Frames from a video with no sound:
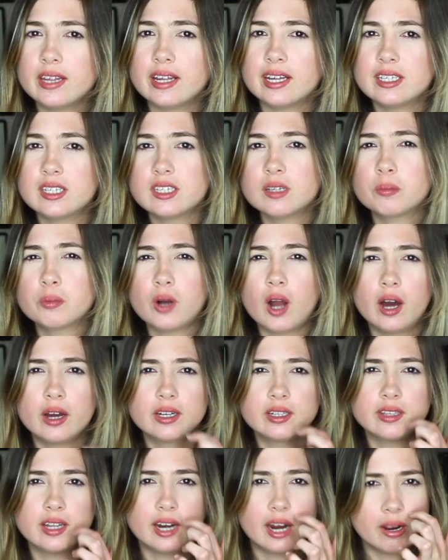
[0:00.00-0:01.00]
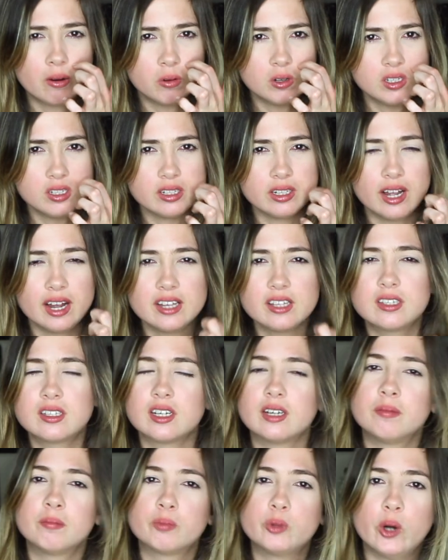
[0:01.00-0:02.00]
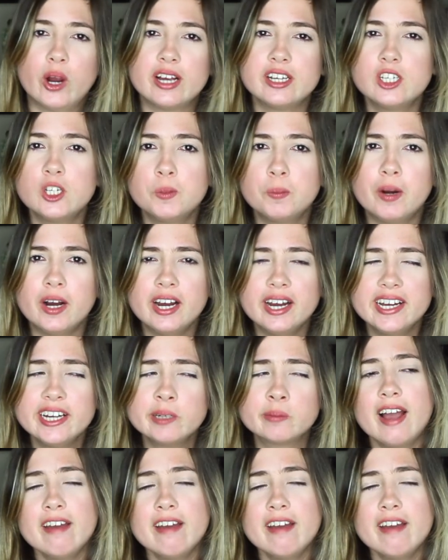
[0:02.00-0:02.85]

that's the product that I was less impressed by.